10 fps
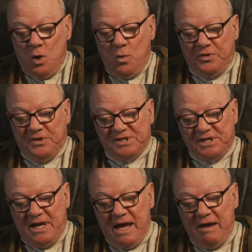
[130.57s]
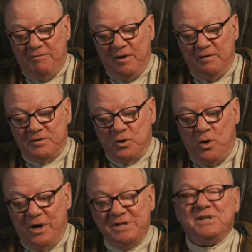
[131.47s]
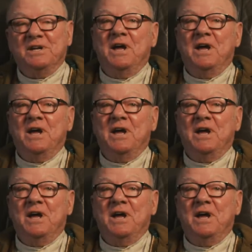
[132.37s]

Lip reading: with the sleigh full of toys,